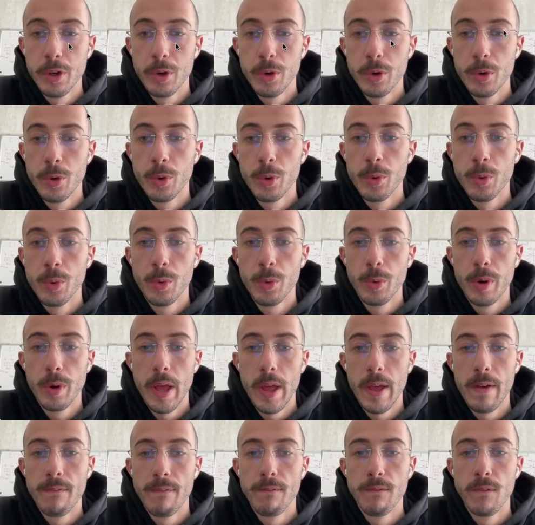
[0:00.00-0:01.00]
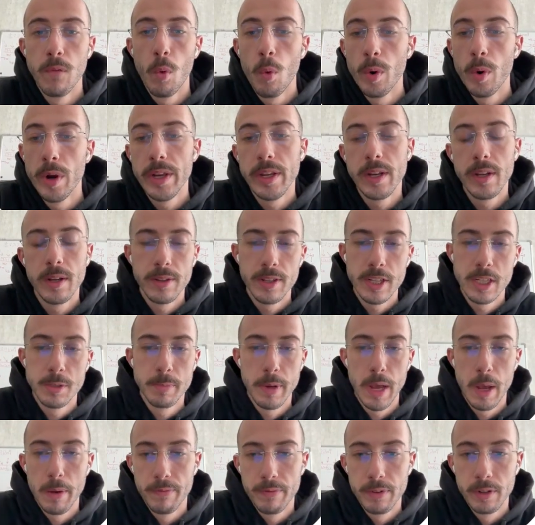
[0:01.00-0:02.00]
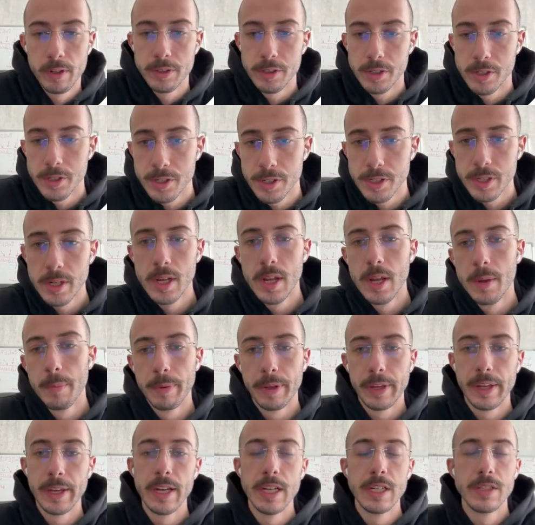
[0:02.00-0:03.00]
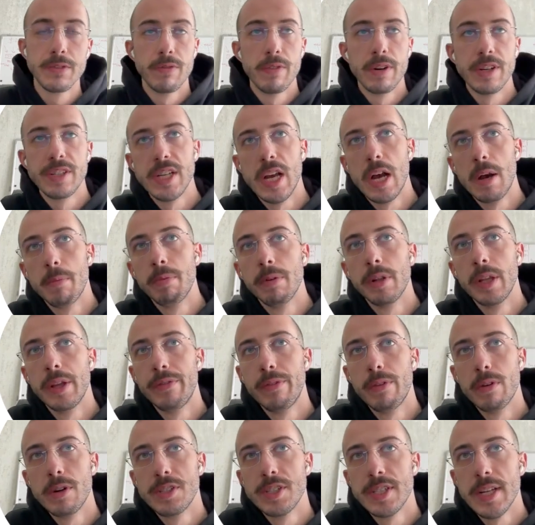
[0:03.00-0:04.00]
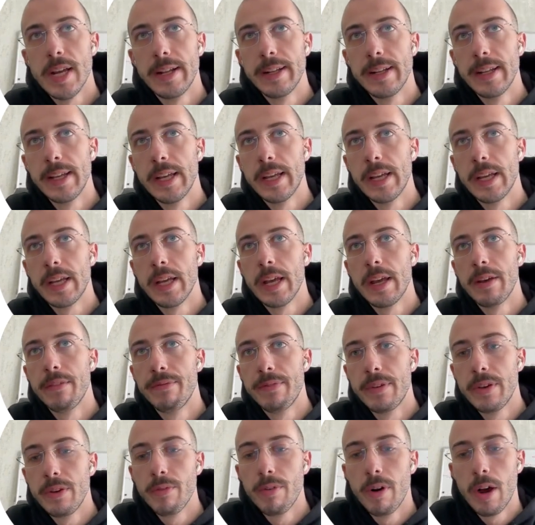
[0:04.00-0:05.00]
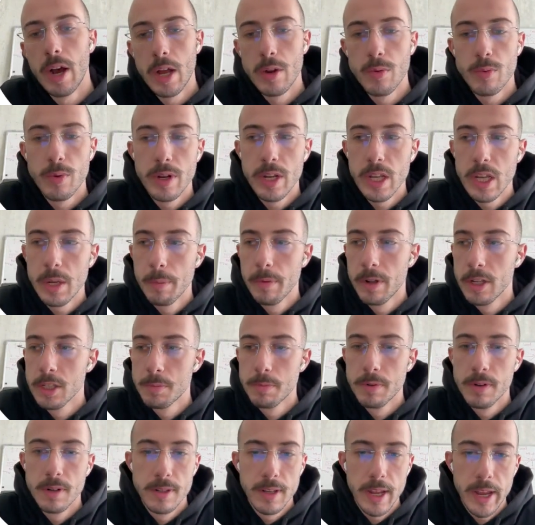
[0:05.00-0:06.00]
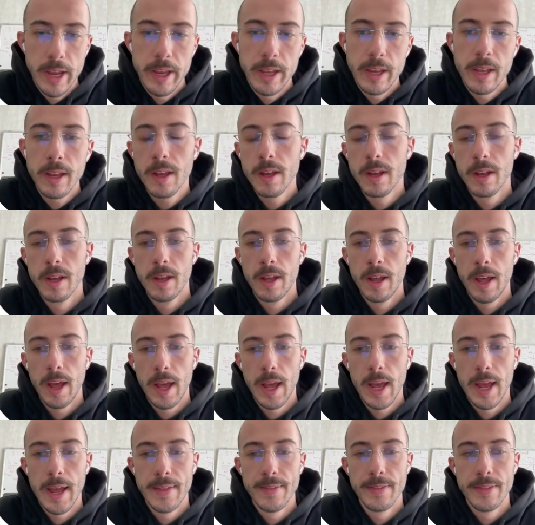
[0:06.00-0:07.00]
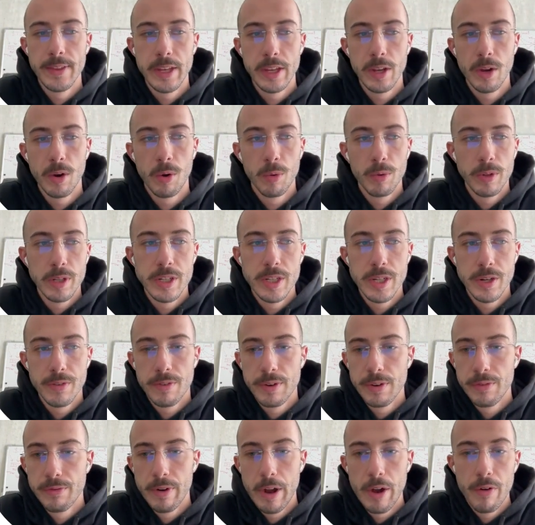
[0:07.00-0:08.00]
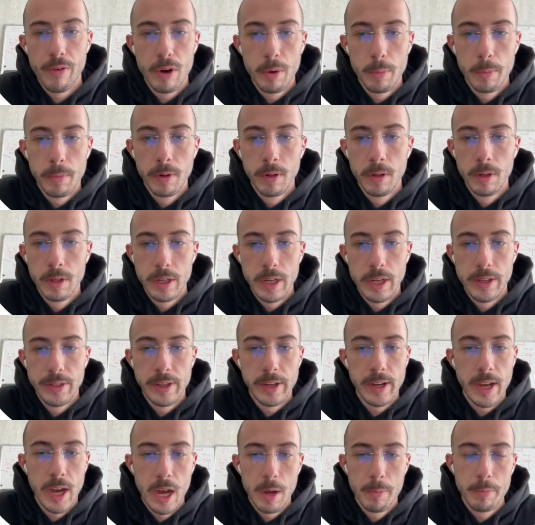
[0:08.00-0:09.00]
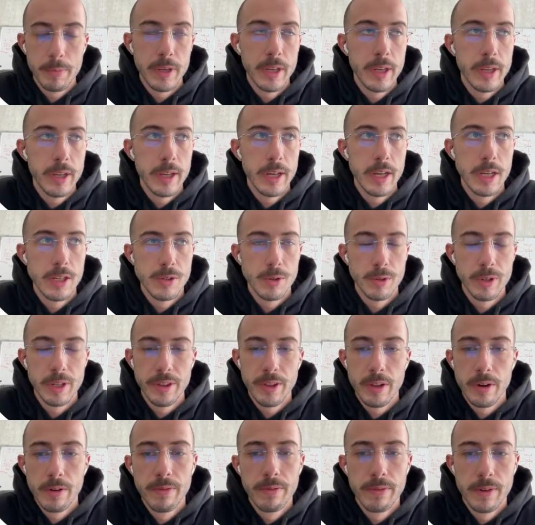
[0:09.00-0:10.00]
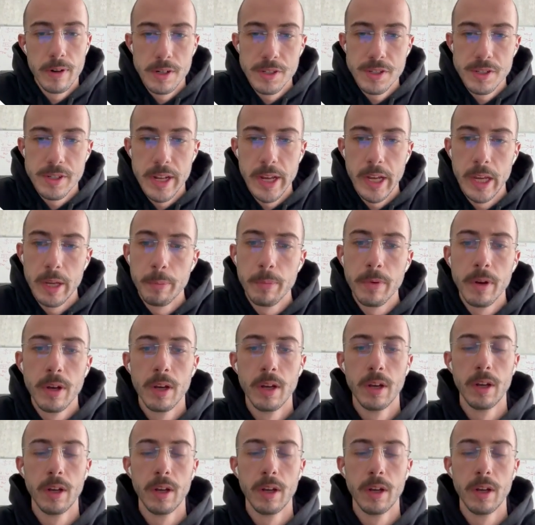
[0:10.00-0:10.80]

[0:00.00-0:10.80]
you avoid the spam filters. Because, for example, if you're sending a few hundred emails per day and the only different variable in the copy is only their first name,